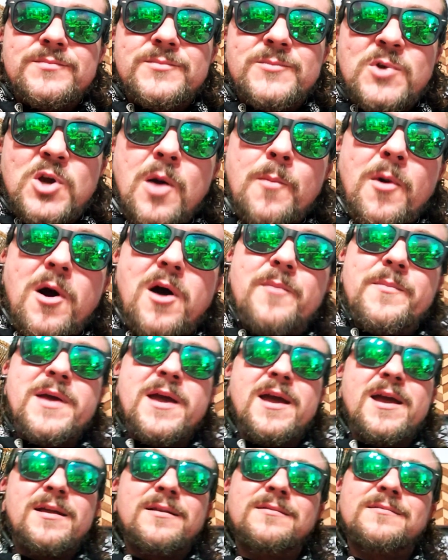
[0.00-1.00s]
Come on,
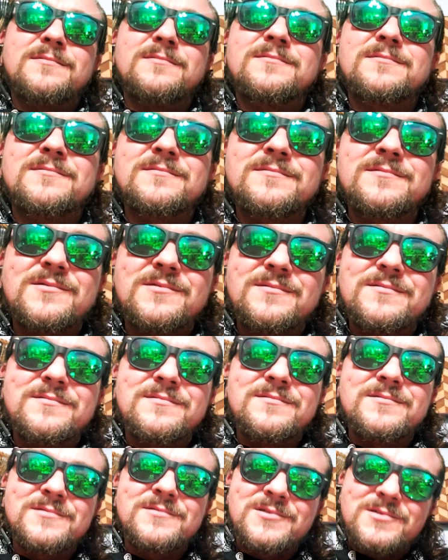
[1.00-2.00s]
man.
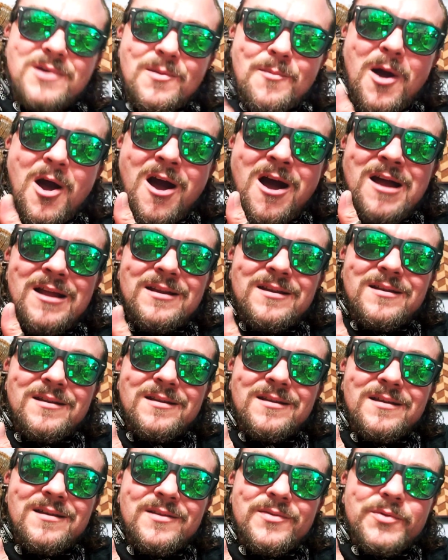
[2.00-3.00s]
Come on.
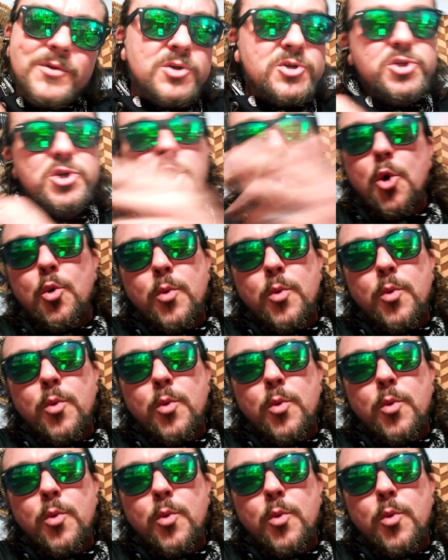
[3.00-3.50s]
There's no